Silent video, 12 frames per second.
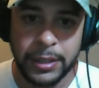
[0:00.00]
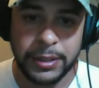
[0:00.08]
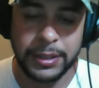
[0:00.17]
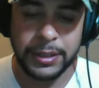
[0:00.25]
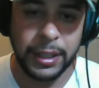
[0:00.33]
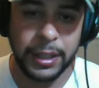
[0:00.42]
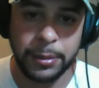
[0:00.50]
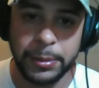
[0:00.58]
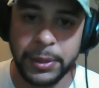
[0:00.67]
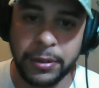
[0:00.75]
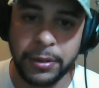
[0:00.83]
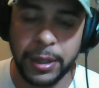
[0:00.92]
Just add a little
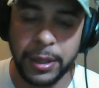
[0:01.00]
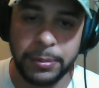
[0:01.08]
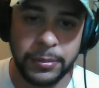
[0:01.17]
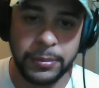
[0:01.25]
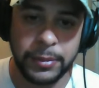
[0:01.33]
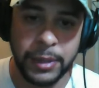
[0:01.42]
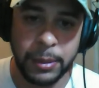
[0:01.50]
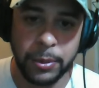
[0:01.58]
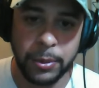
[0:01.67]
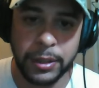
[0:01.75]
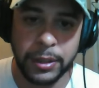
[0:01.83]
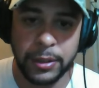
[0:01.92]
bit of grip, they work.